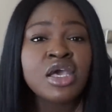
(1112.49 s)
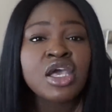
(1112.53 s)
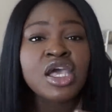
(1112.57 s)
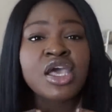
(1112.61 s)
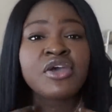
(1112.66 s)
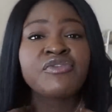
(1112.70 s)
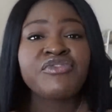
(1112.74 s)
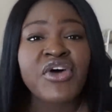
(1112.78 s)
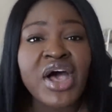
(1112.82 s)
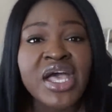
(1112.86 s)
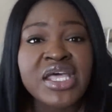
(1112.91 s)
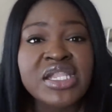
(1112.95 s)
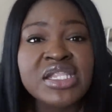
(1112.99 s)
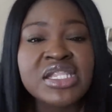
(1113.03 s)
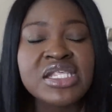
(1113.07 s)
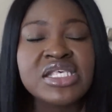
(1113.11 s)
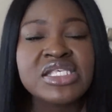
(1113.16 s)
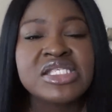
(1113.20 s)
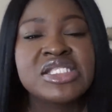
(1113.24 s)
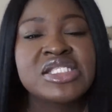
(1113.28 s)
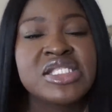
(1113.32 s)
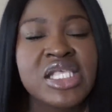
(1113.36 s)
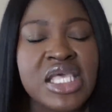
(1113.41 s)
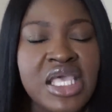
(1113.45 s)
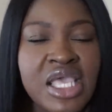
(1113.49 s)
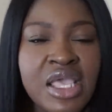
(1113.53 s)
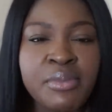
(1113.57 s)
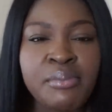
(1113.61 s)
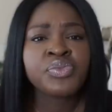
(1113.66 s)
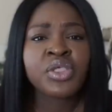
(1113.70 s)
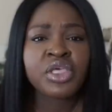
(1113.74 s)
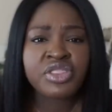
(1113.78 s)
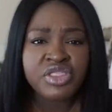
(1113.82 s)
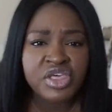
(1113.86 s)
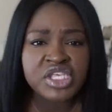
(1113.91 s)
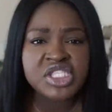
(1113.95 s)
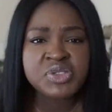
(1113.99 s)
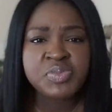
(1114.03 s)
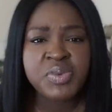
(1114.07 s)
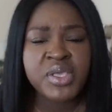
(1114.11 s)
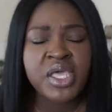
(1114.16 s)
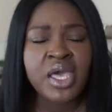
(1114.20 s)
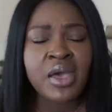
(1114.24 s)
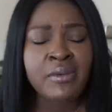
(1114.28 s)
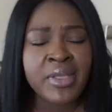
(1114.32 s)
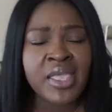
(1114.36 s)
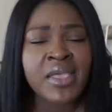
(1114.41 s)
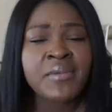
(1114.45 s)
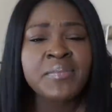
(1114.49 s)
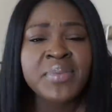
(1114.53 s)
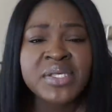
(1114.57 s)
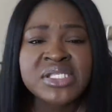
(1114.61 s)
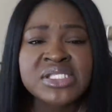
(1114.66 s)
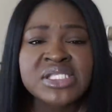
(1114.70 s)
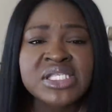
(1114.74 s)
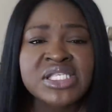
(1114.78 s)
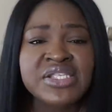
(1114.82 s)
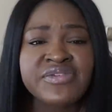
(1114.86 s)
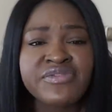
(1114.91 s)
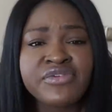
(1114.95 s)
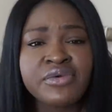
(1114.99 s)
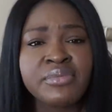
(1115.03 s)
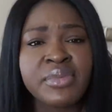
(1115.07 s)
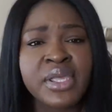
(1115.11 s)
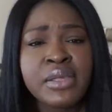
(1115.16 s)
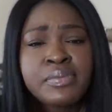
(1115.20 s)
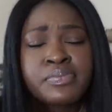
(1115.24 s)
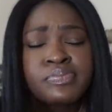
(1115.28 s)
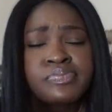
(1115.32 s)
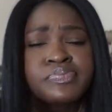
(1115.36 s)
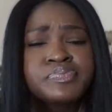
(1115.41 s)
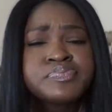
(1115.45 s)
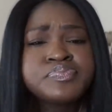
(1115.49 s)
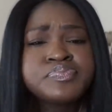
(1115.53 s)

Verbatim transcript: could finally see this becoming a business for me.